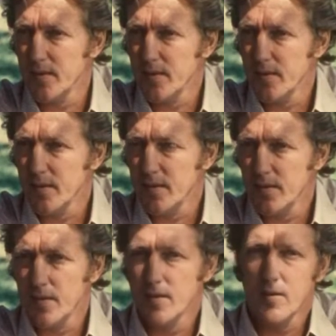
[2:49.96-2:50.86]
nine
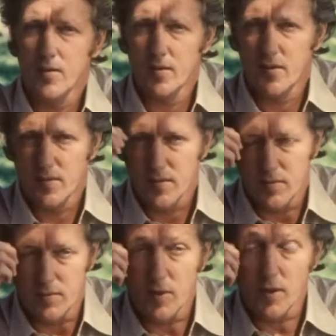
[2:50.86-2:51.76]
years?
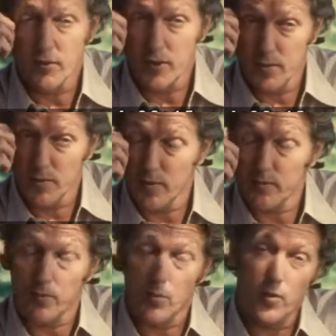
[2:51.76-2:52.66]
Well, I stayed with it
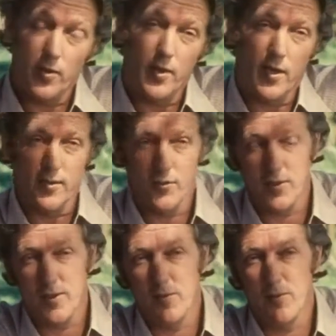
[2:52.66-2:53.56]
for more than nine years,
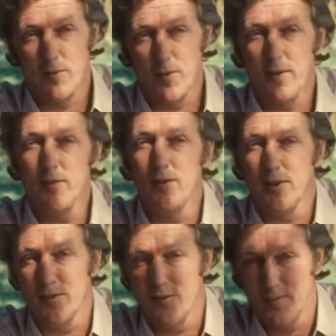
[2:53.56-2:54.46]
stayed with it for 11
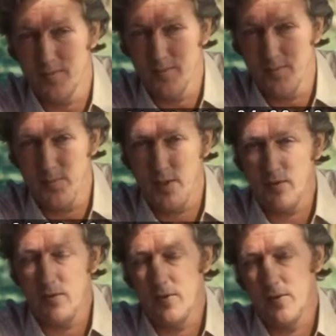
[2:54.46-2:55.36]
years. But
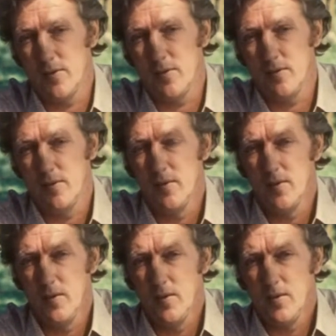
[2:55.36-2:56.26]
uh,
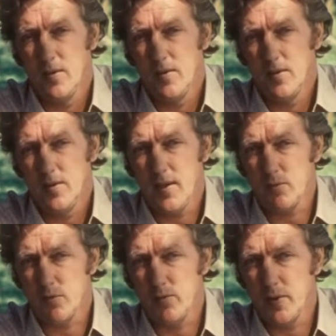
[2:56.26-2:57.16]

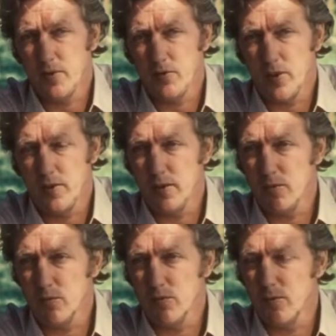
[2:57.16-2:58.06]
that was because I think
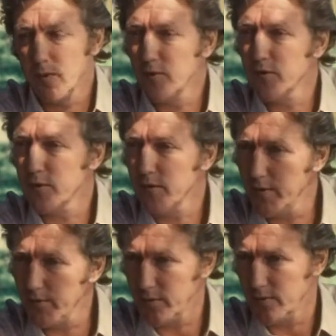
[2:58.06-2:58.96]
it was the most
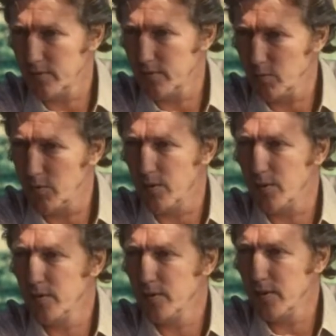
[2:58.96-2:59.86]
significant
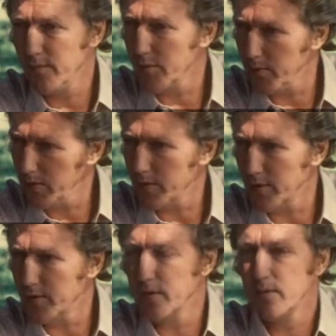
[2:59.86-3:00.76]
war of the
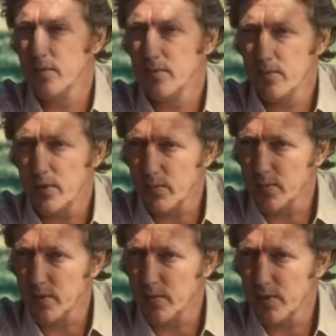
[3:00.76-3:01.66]
period,
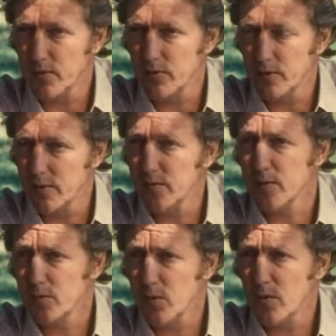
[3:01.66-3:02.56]
probably the most
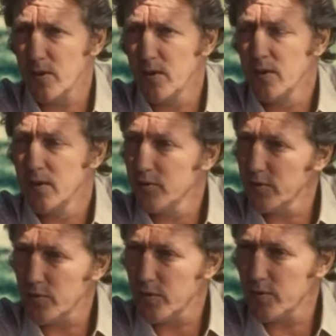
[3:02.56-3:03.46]
significant war
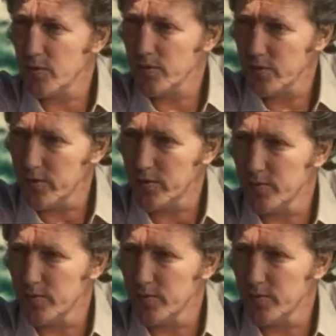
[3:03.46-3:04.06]
since World War II,